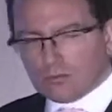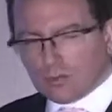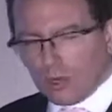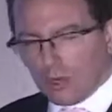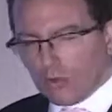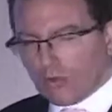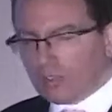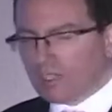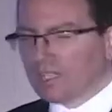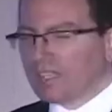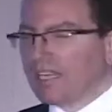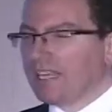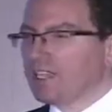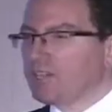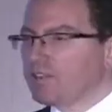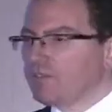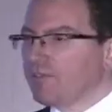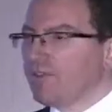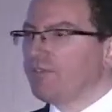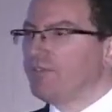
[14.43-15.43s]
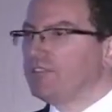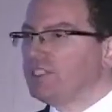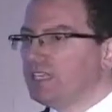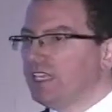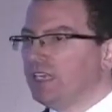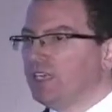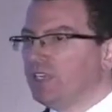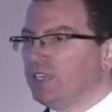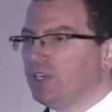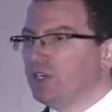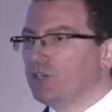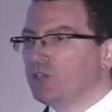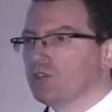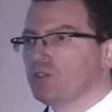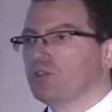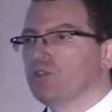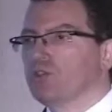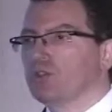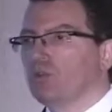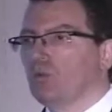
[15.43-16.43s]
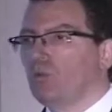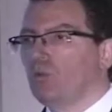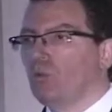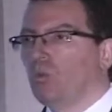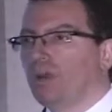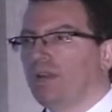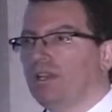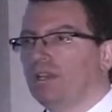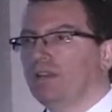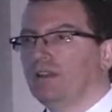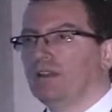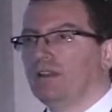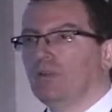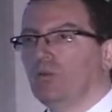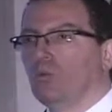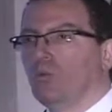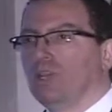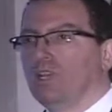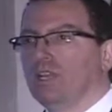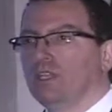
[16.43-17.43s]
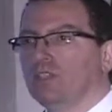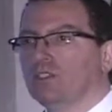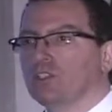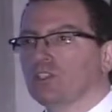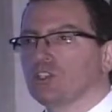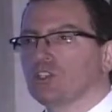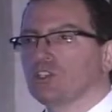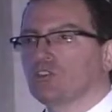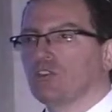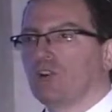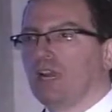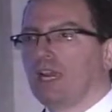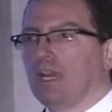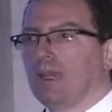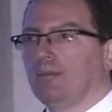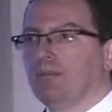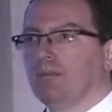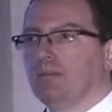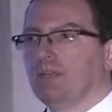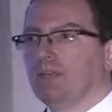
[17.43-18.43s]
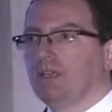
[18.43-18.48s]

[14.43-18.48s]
over the last 15 years when we describe